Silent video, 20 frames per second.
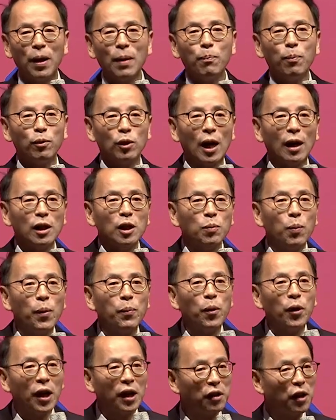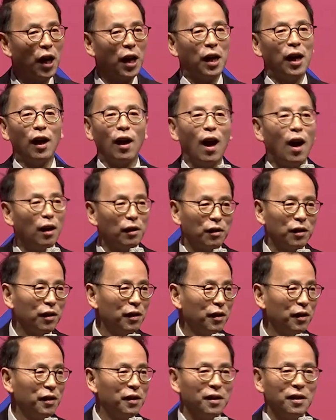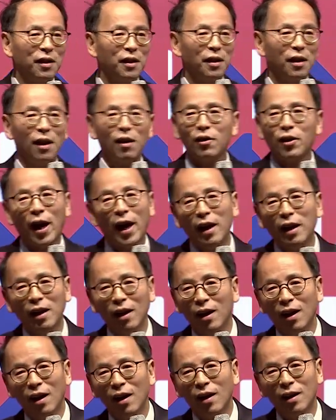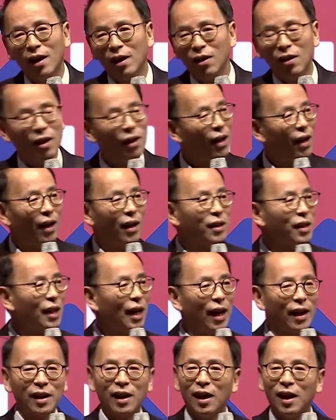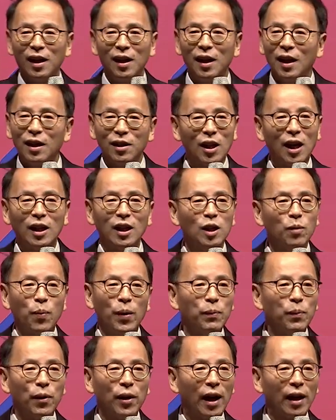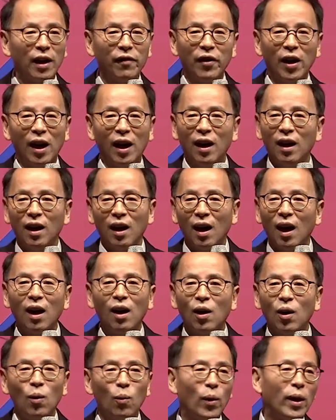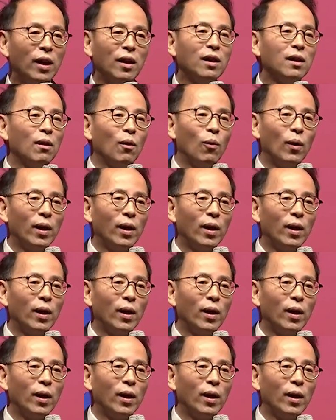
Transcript: Chinese people can take a lot. Okay, no, it's like Chinese people kind of we eat